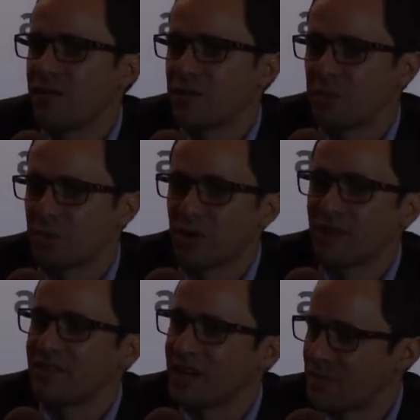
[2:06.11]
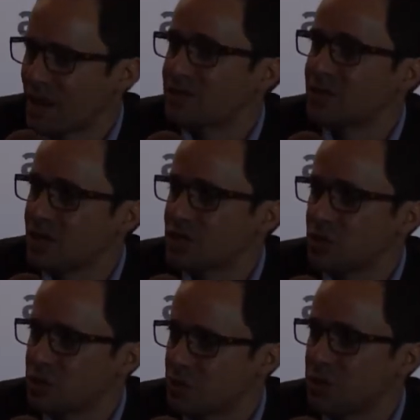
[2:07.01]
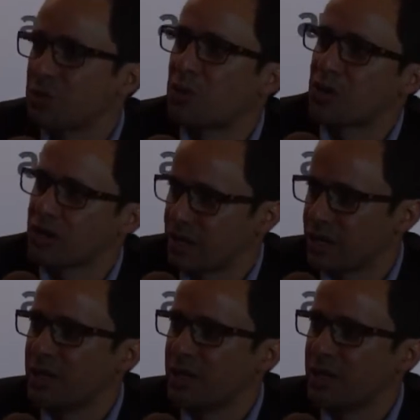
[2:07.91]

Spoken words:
report the data back to us, which we reported